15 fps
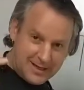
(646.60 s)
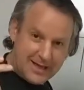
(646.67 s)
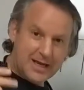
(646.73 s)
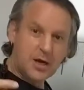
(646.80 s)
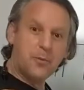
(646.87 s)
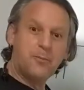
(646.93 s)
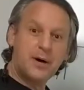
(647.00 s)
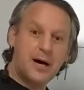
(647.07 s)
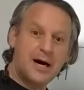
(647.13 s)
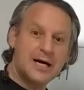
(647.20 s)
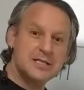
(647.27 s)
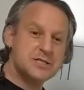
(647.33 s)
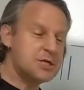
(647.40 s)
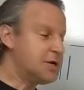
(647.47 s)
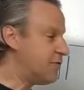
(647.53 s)
in a
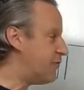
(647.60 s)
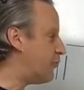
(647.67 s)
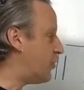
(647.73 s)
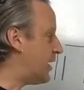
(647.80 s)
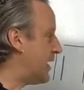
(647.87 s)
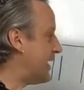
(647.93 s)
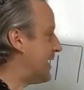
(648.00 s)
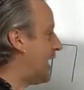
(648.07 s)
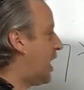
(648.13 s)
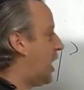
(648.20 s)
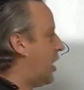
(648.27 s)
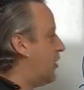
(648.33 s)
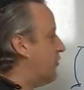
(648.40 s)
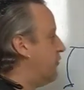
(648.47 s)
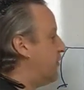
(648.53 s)
positive way,
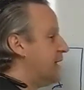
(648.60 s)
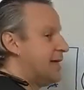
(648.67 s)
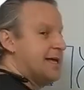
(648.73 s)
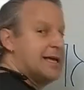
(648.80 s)
of